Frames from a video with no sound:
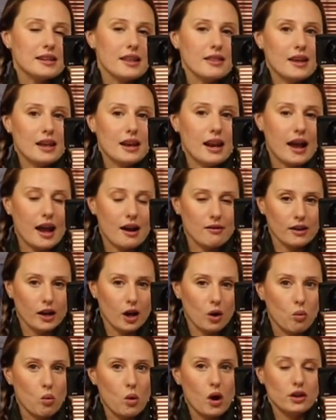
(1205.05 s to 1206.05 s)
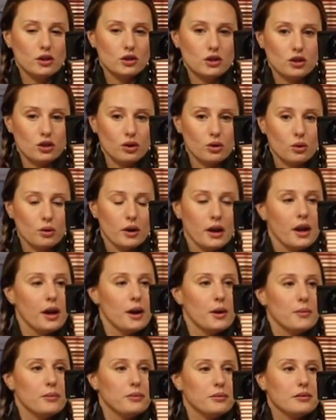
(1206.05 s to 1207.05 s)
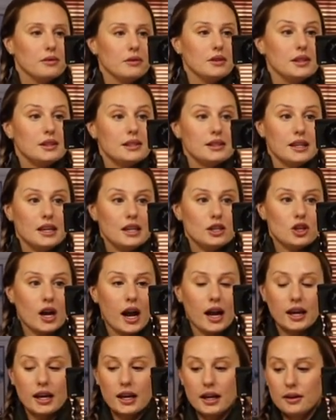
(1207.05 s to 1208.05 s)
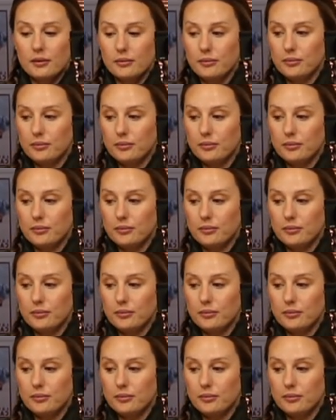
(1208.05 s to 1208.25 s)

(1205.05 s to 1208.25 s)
And then I have like a want do ski jacket.